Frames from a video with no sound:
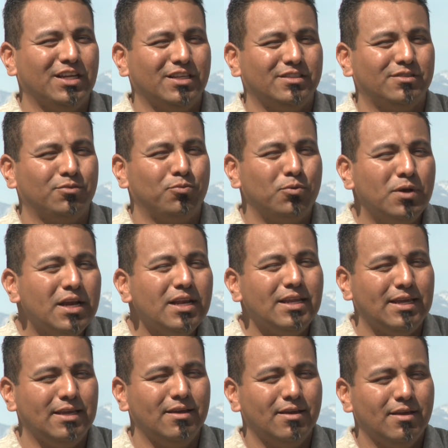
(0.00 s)
is
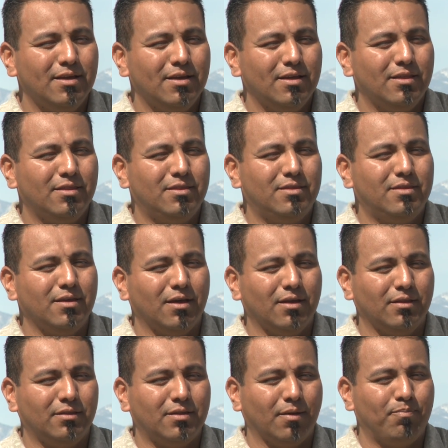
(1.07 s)
really
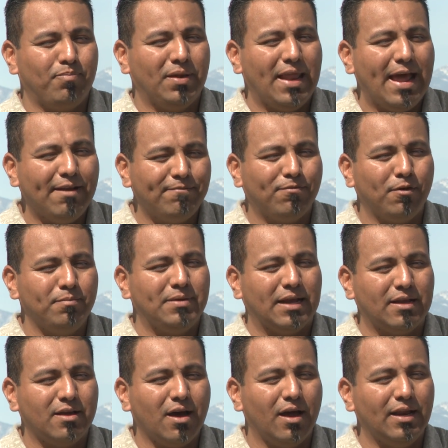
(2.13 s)
the platform
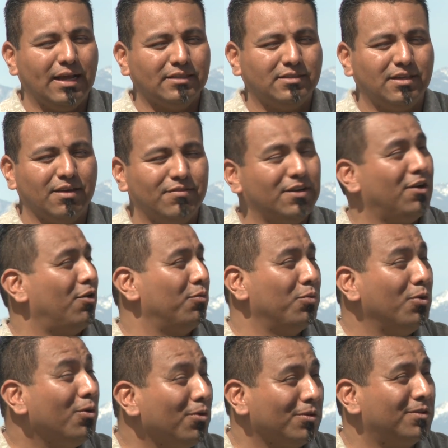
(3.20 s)
that God has given our
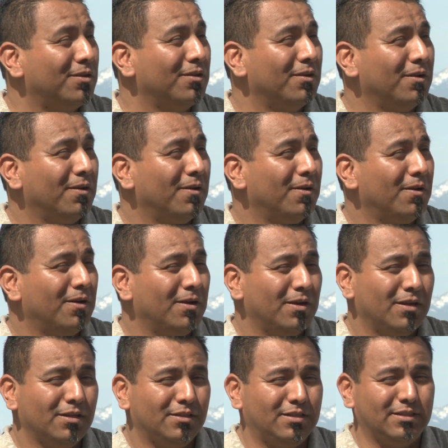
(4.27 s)
world
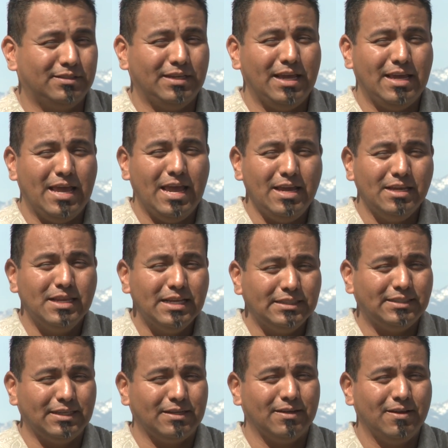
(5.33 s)
to say, hey,
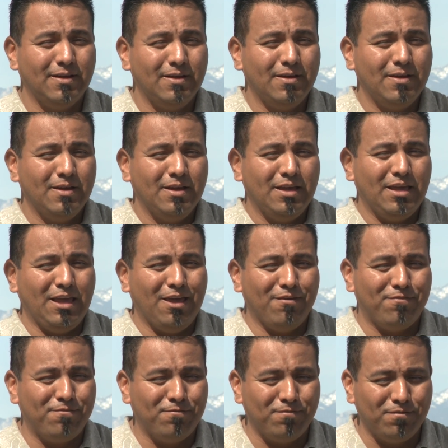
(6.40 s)
listen,
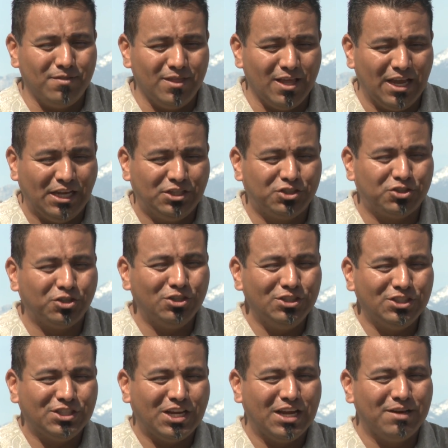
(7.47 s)
if a
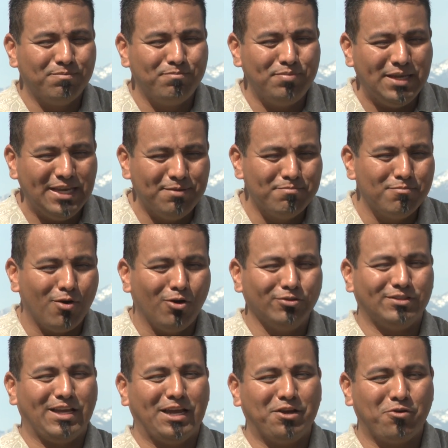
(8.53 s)
church can be
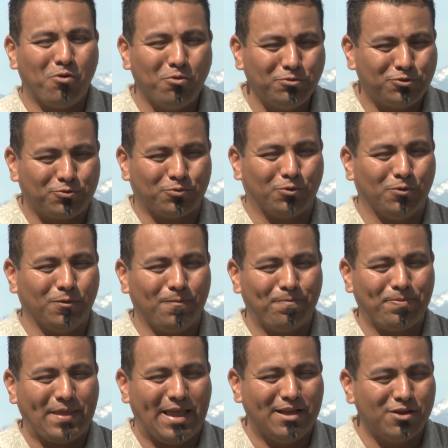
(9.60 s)
multicultural
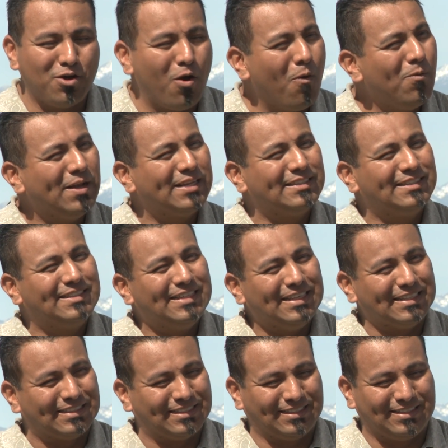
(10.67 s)
and
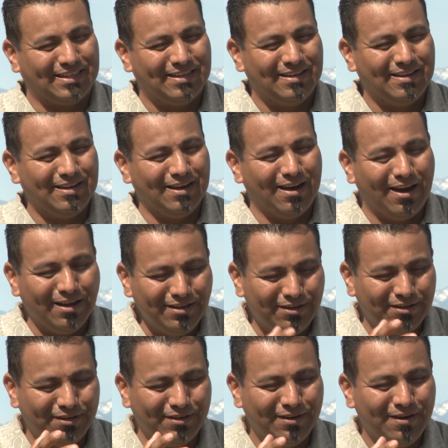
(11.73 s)
coexist
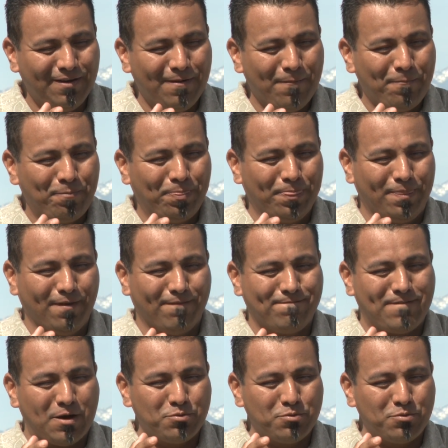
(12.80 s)
under the